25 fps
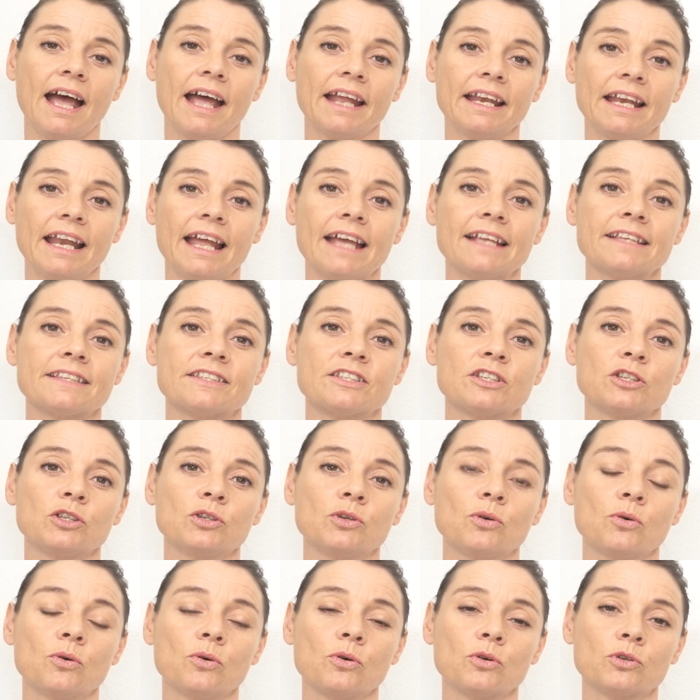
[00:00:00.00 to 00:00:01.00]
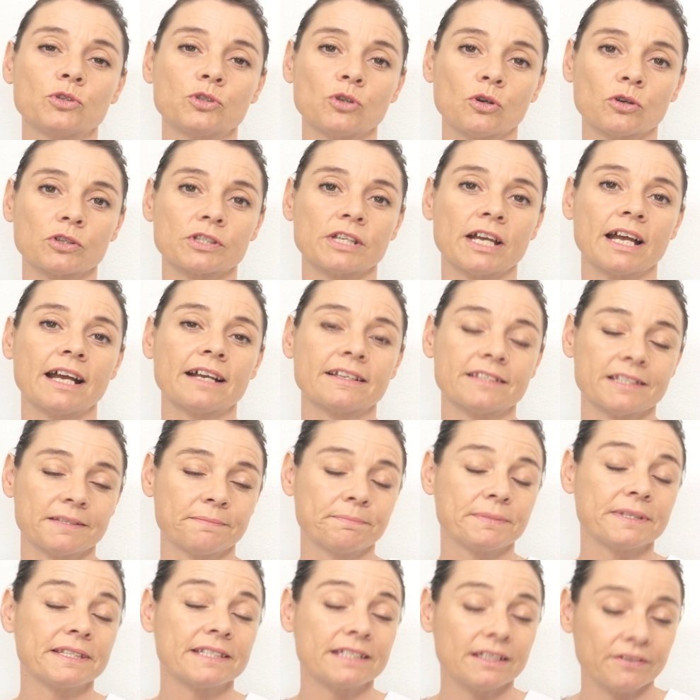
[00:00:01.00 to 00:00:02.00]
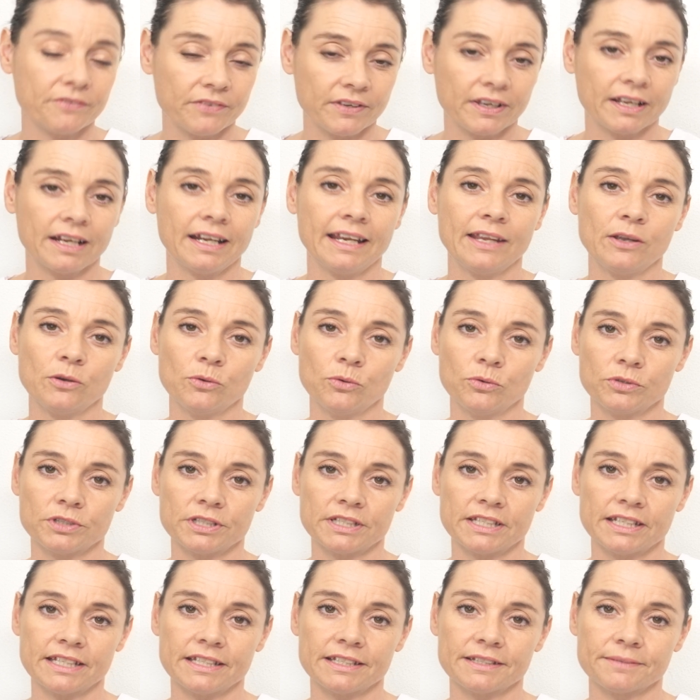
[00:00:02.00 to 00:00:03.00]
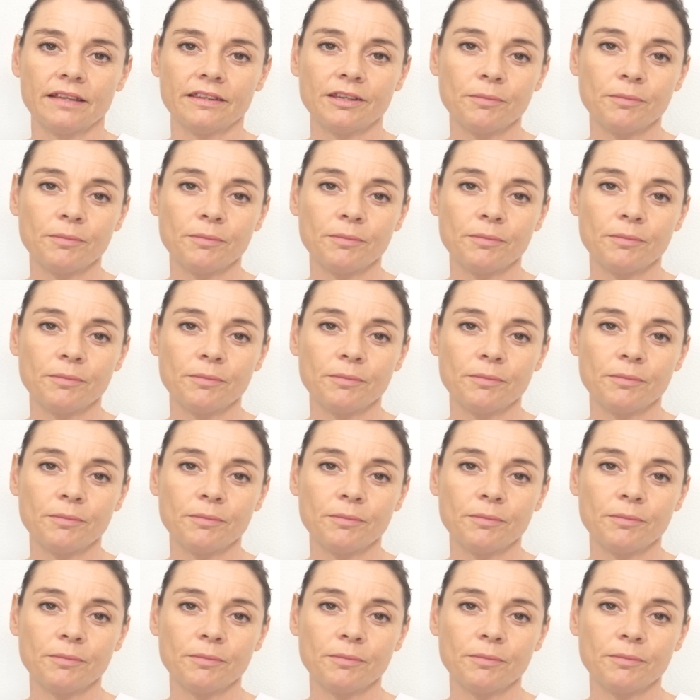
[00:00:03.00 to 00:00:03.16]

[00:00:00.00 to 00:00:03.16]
unless your doctor has specifically ordered it.